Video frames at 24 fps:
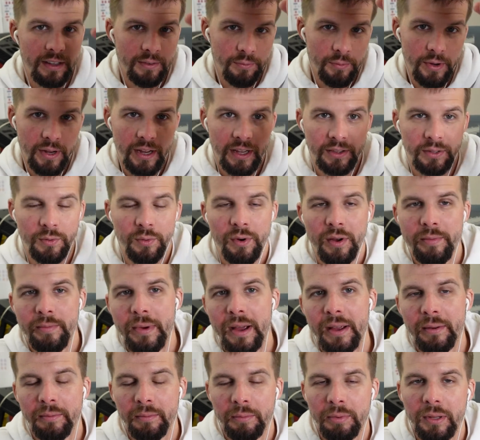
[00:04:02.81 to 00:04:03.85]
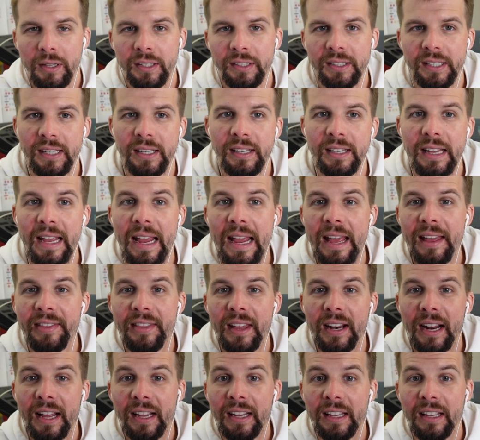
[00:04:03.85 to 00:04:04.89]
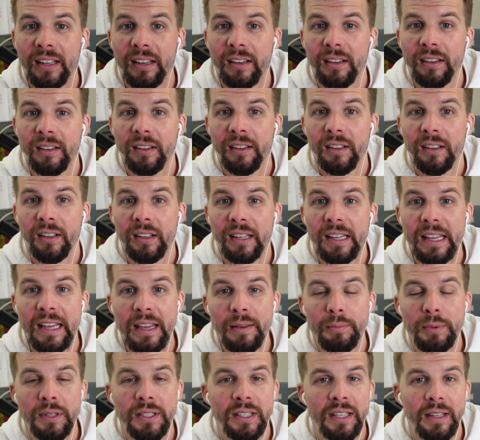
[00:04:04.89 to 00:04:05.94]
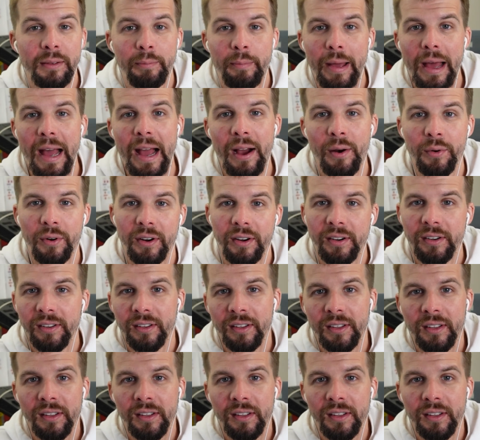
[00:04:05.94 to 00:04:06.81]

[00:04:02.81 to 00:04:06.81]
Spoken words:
We got the one mic plugged in, and then I can keep this thing powered